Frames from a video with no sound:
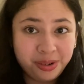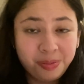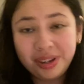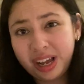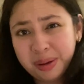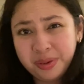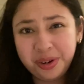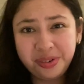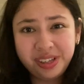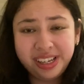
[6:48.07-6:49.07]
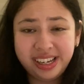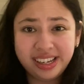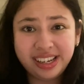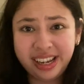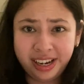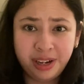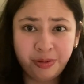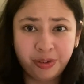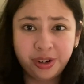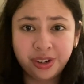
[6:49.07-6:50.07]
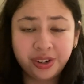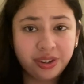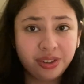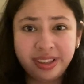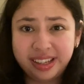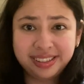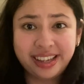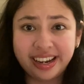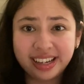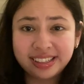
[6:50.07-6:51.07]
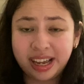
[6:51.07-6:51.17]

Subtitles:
But I'm not really in it for the aesthetics.